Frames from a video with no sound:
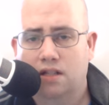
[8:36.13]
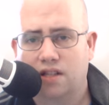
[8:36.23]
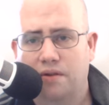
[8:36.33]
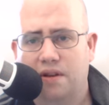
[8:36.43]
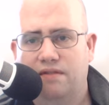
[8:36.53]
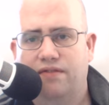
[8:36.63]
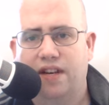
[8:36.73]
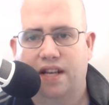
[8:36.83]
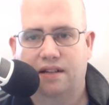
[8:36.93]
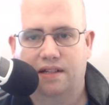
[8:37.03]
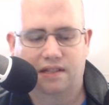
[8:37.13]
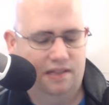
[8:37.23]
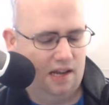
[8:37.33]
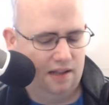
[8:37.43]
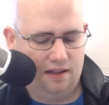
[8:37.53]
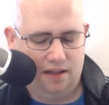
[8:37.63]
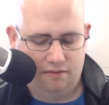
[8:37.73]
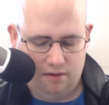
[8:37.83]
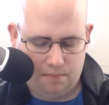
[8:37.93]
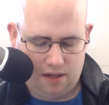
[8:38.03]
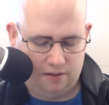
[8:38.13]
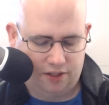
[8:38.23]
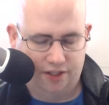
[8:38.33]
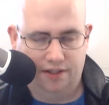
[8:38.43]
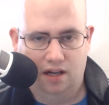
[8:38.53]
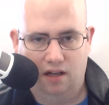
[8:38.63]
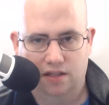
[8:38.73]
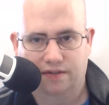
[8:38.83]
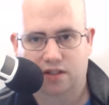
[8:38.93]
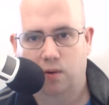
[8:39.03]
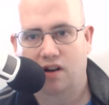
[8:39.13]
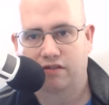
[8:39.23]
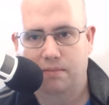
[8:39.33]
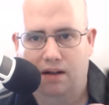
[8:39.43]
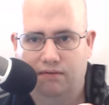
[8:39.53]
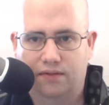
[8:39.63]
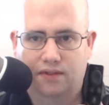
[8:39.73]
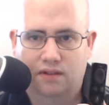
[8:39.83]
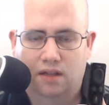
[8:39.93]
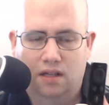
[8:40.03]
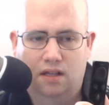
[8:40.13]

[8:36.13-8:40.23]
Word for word: so nvidia did say that the remote should last for 12 months